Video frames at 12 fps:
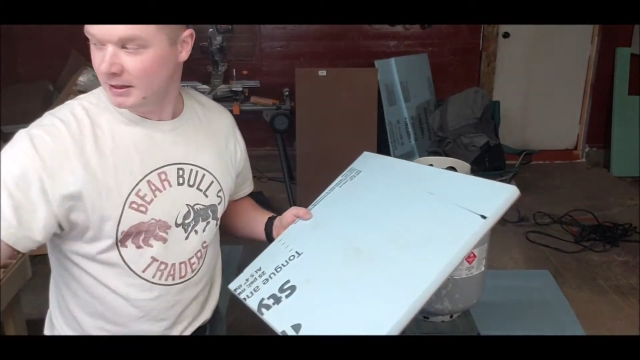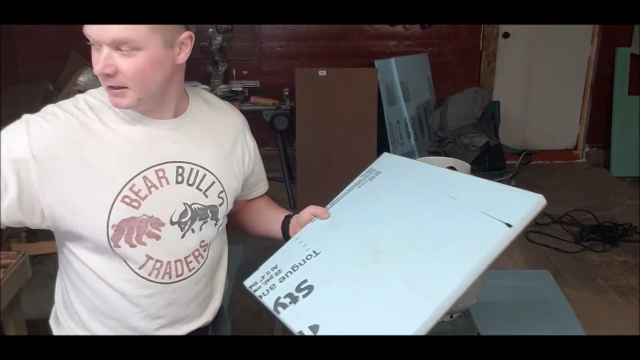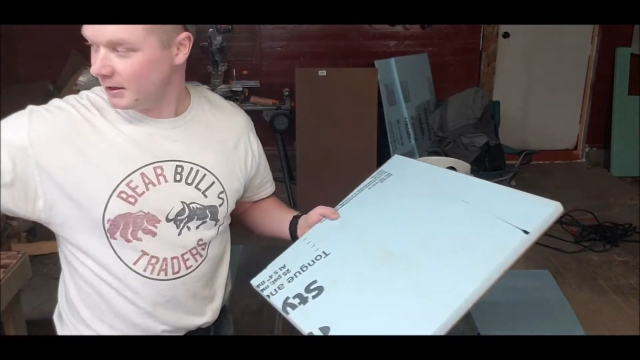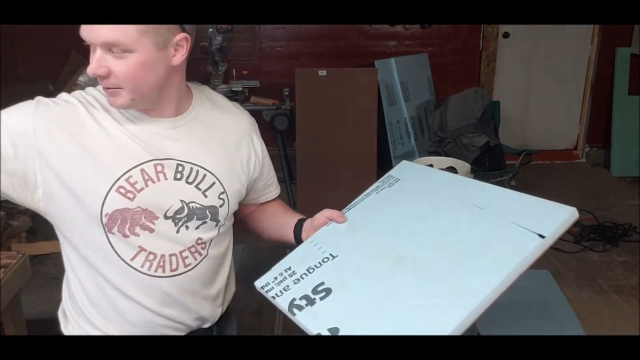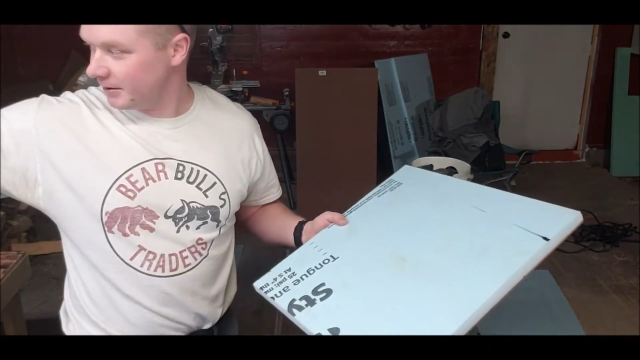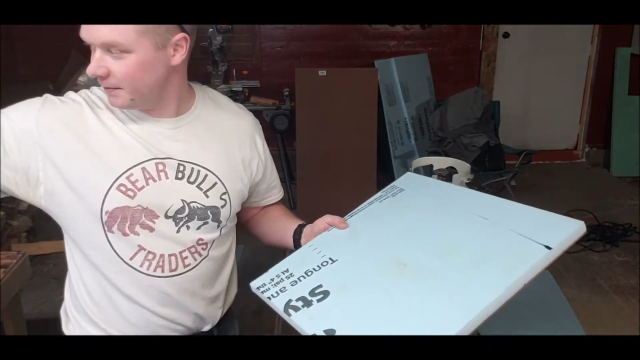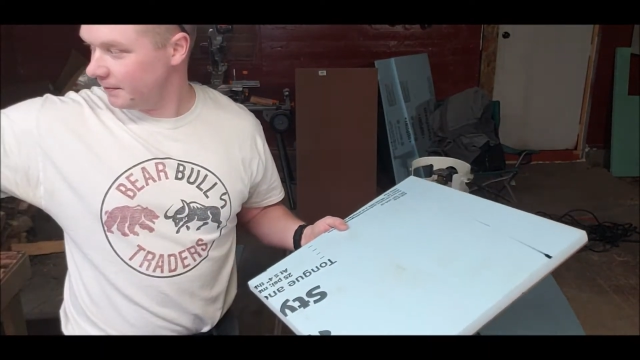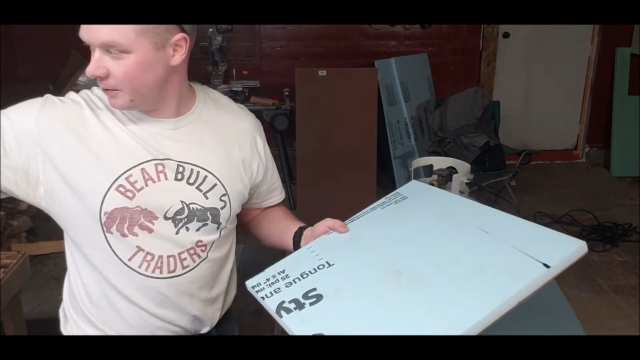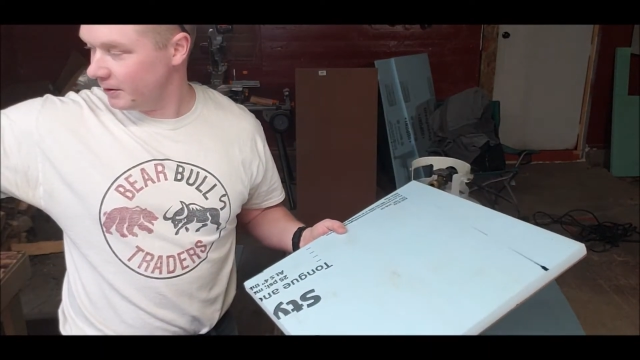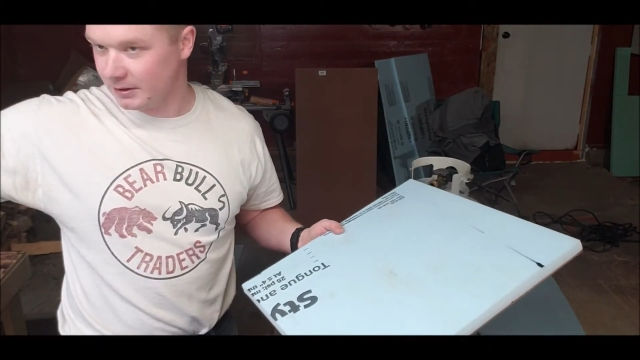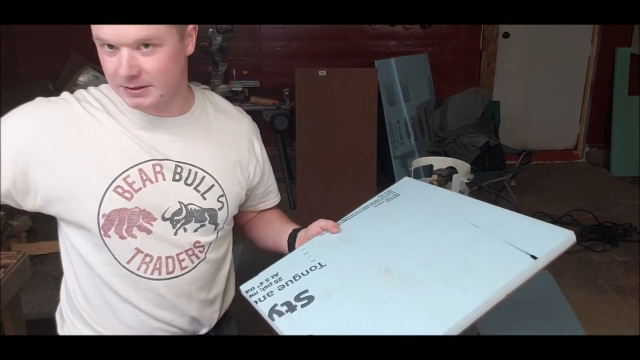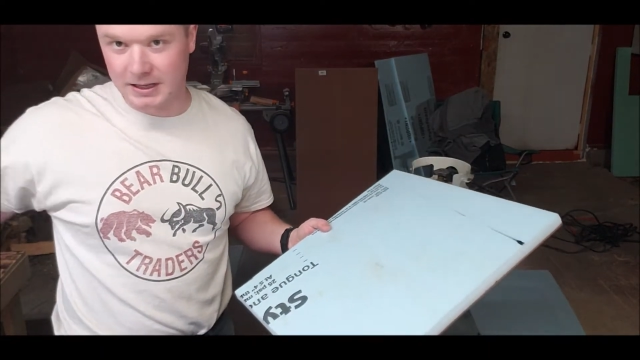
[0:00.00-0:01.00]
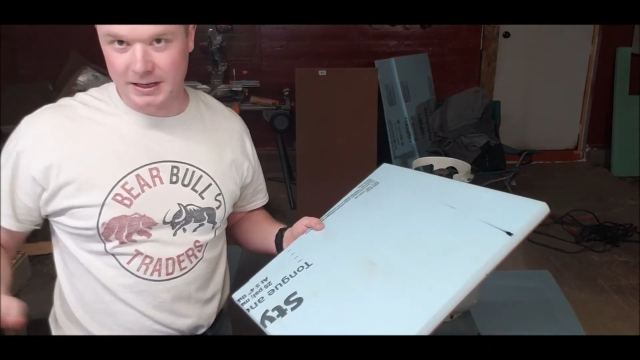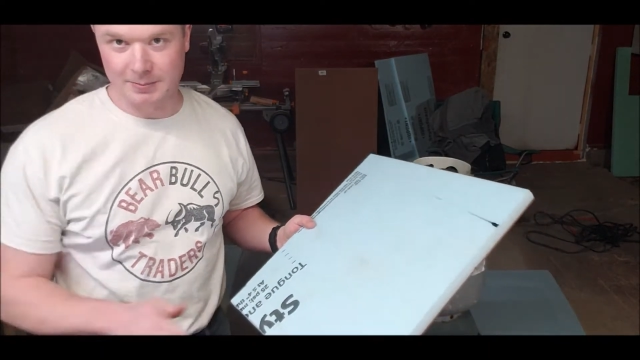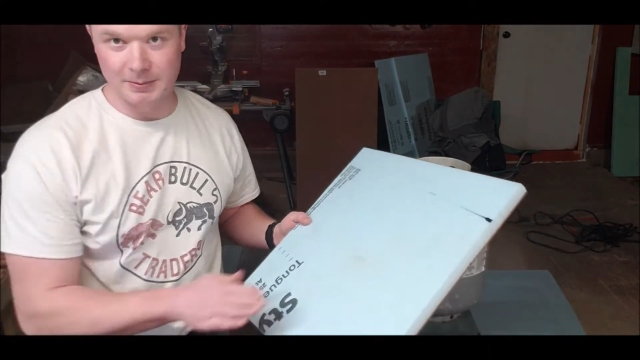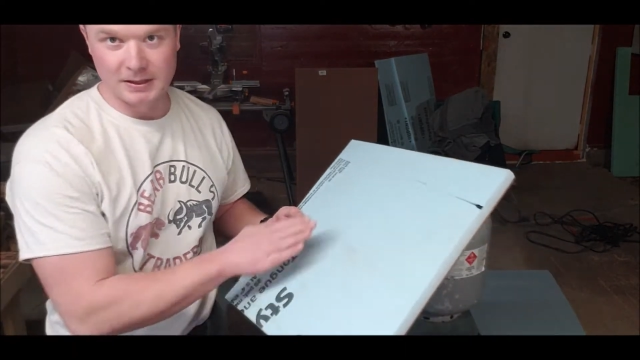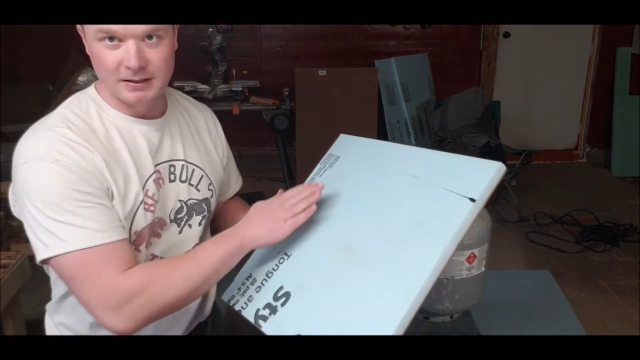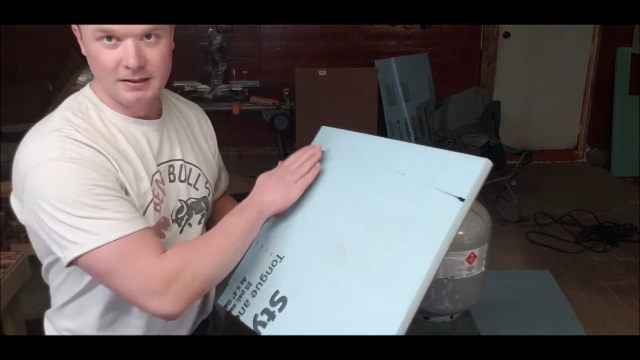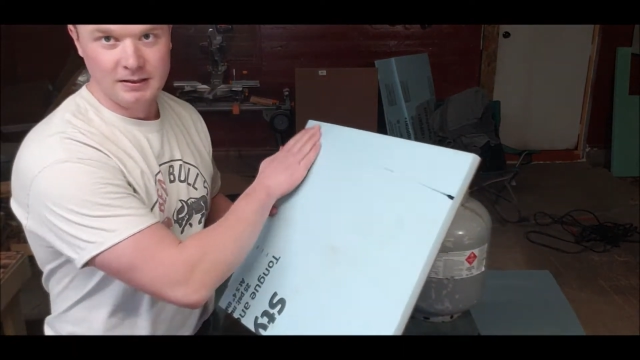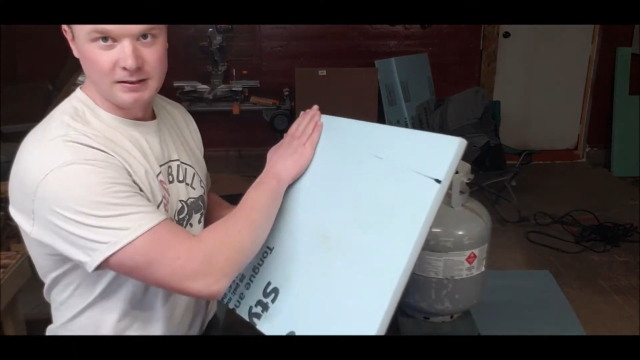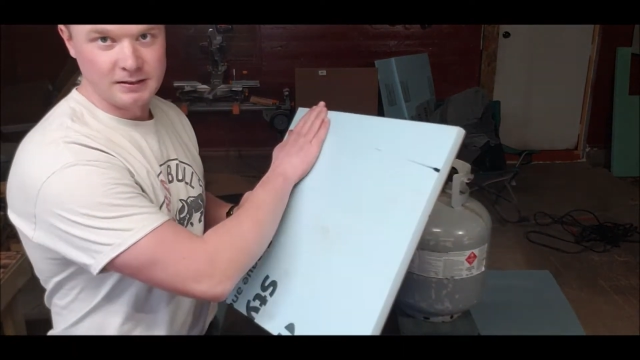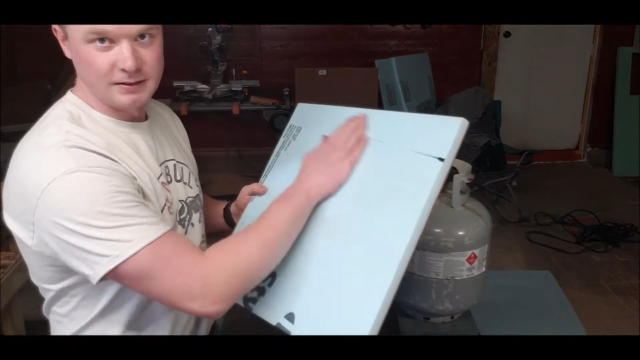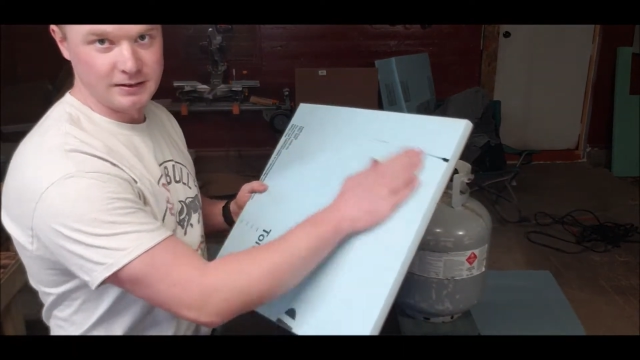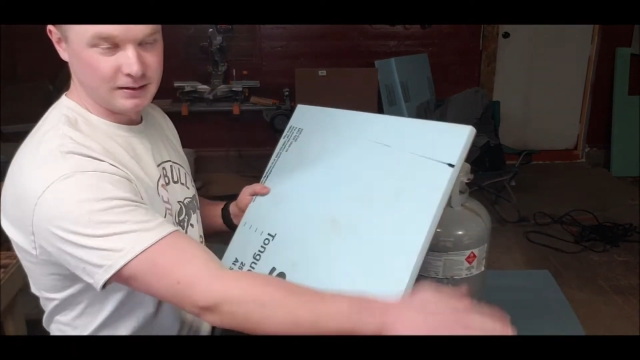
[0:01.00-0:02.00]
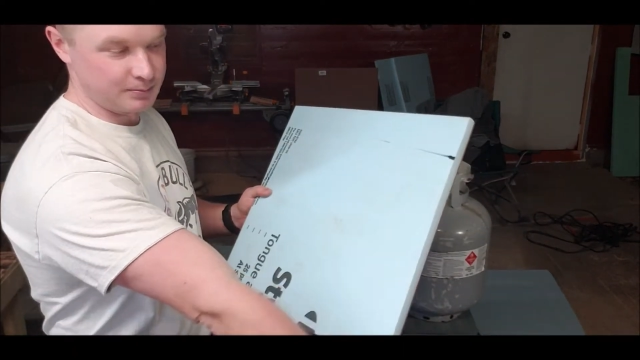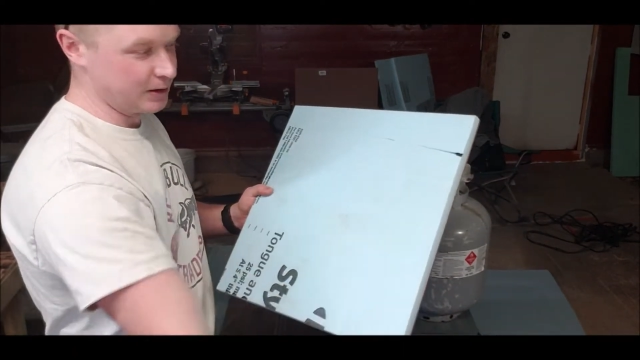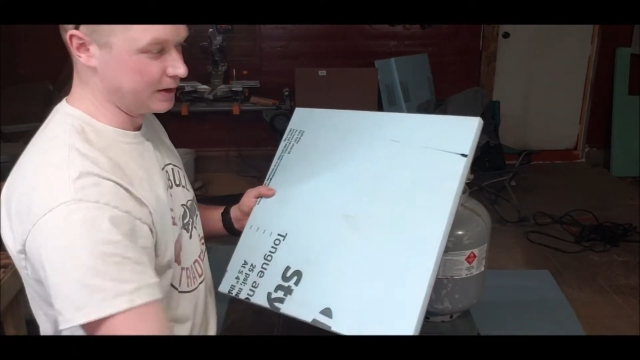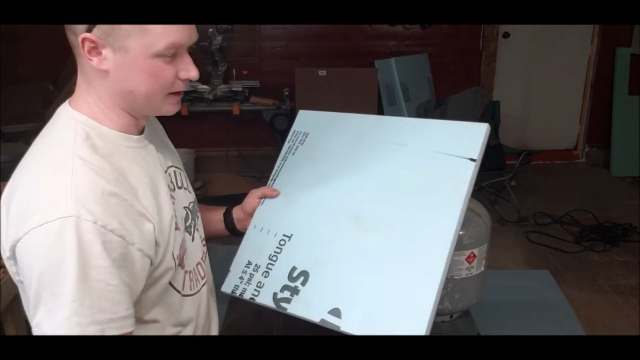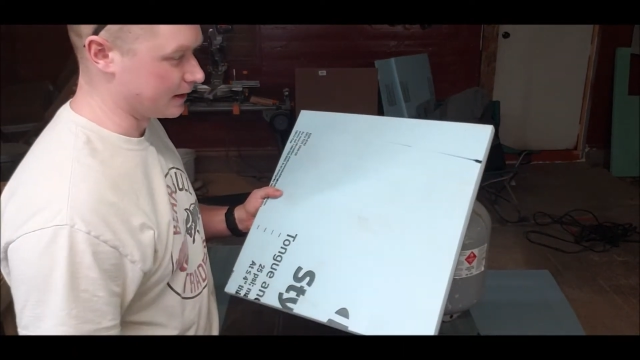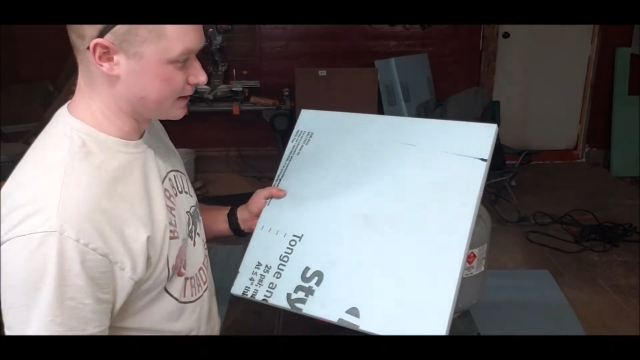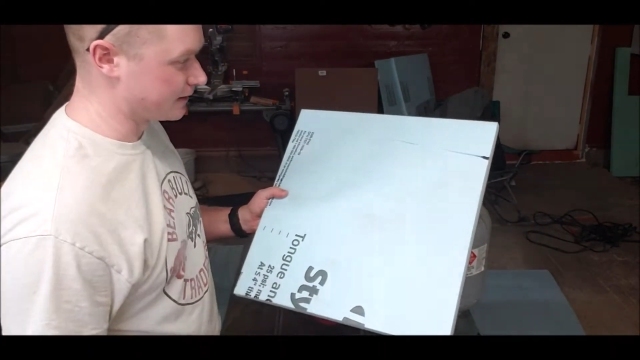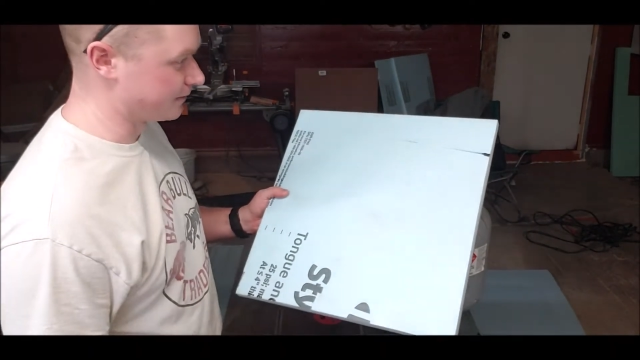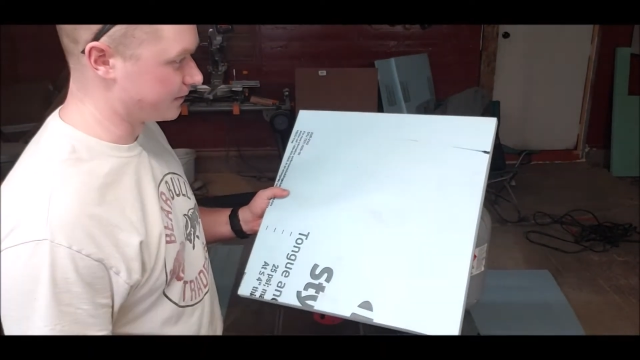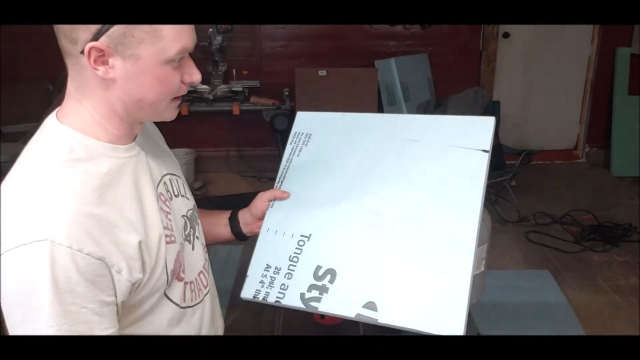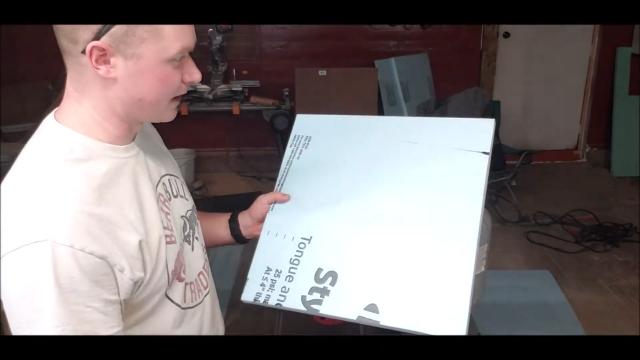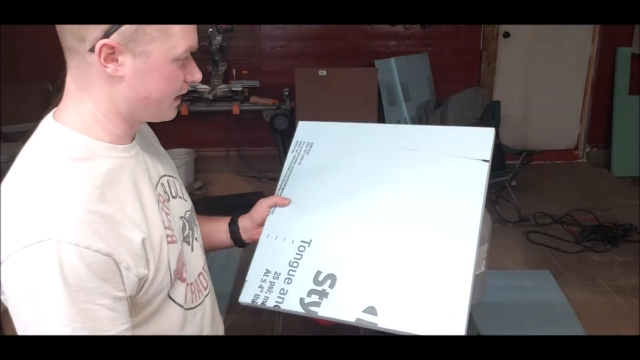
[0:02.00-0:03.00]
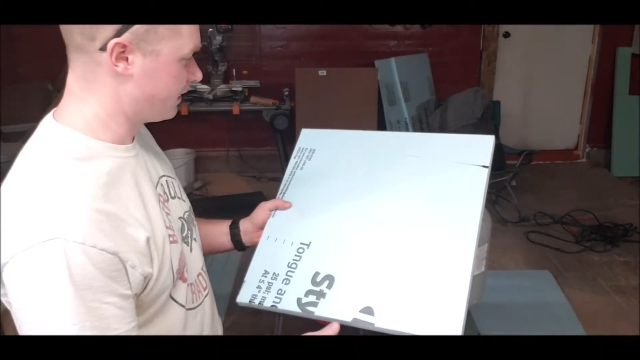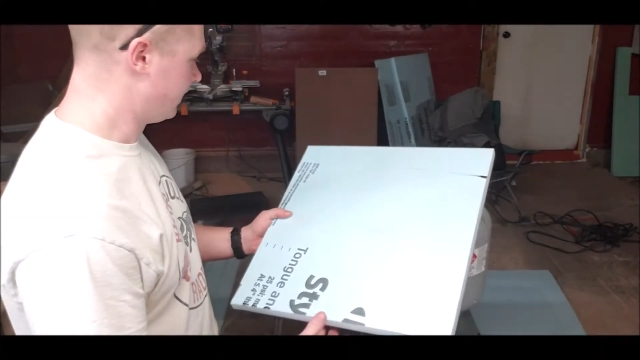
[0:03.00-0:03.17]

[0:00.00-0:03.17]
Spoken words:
I'm going to foil tape it. I'll bring you guys in for that.